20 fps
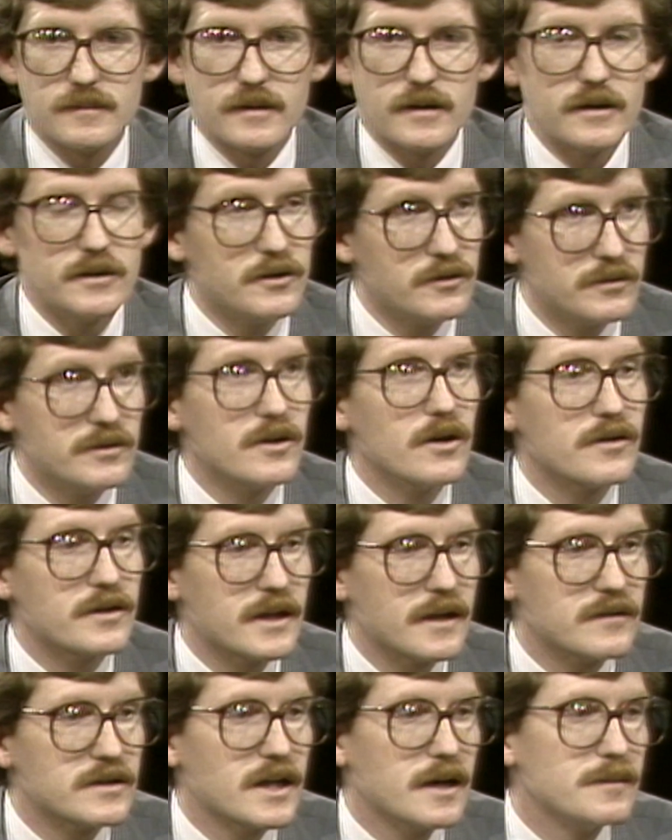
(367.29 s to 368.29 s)
You know that
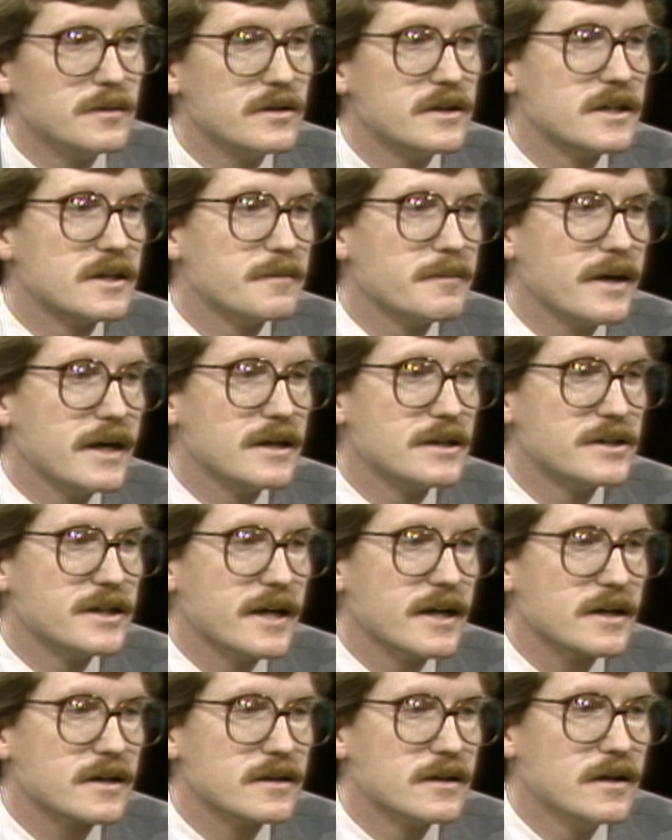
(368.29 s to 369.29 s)
every time you get a
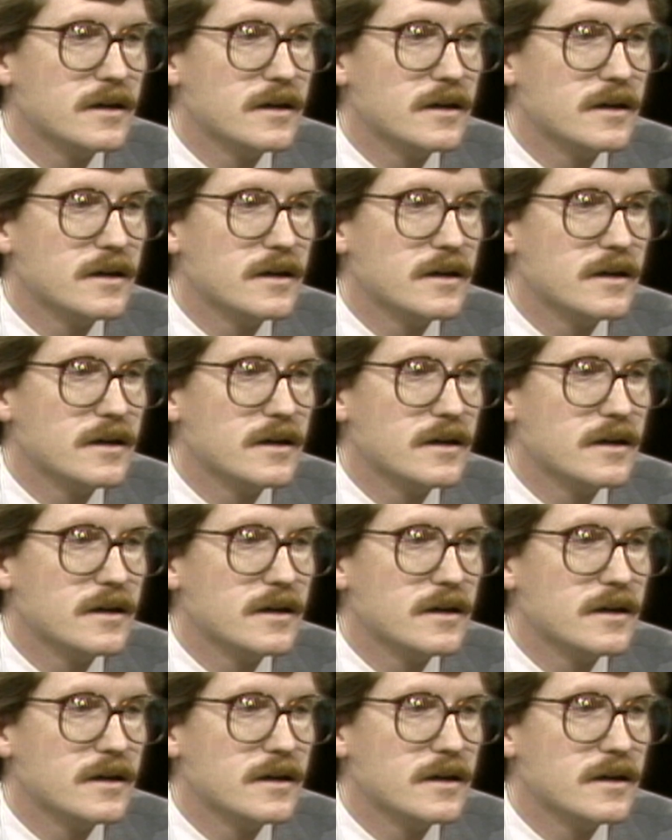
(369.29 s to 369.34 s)
paycheck,